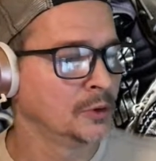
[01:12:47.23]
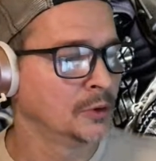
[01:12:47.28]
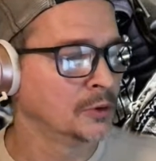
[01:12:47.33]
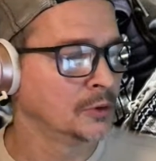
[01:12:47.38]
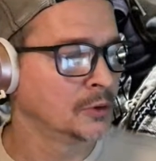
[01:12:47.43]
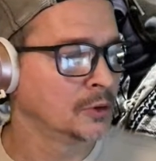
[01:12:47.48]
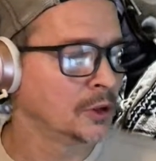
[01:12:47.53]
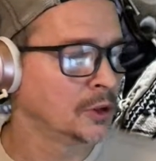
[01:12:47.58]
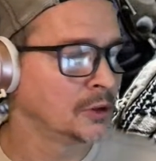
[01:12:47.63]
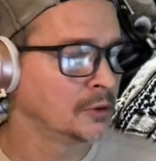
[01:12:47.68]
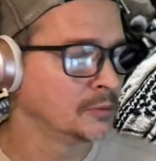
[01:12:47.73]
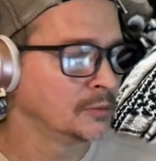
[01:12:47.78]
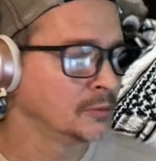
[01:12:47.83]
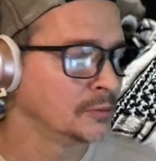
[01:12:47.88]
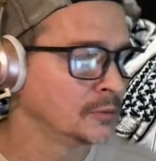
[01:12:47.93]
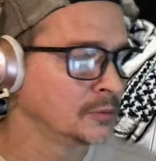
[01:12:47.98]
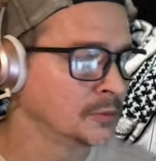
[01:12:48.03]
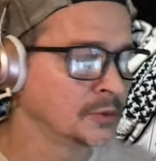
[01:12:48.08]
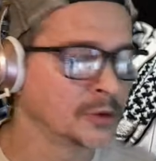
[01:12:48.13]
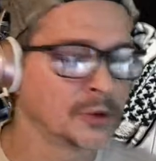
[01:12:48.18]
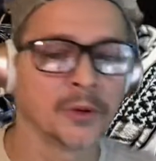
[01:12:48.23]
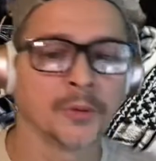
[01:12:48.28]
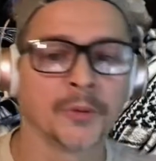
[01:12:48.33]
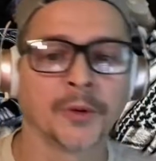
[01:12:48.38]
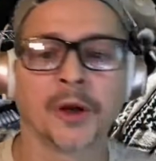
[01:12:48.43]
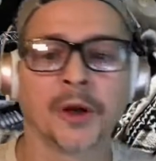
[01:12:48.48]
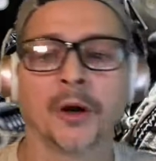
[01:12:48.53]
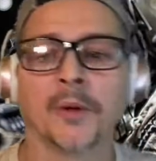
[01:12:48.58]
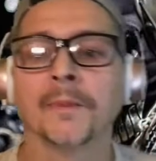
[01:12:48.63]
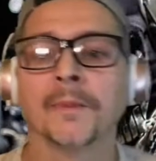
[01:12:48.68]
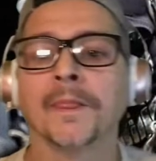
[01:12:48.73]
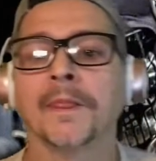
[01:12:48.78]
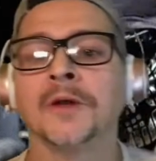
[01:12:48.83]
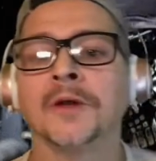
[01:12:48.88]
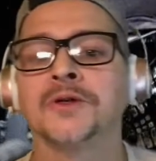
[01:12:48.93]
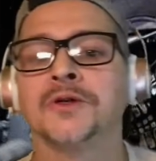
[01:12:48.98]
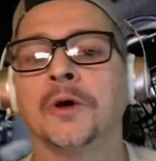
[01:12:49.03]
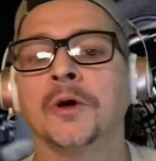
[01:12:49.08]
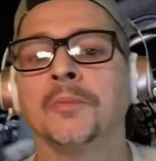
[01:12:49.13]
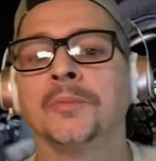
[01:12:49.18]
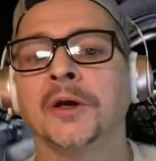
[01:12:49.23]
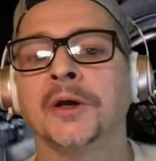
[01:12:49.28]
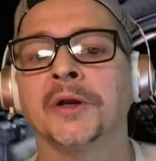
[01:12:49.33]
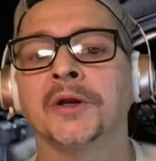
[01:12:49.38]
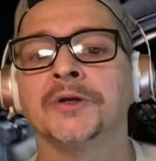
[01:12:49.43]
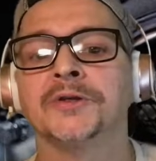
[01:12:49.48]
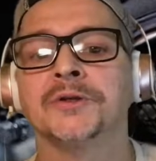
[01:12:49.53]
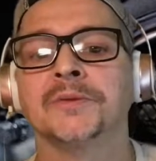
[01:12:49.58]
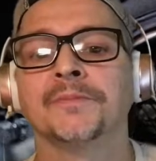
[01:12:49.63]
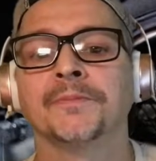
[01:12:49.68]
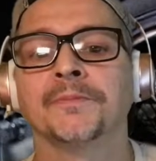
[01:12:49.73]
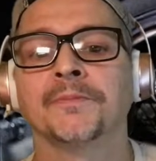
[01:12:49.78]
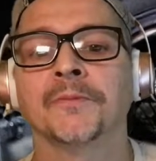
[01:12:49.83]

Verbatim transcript: Okay. Here we go. Let's go and play this.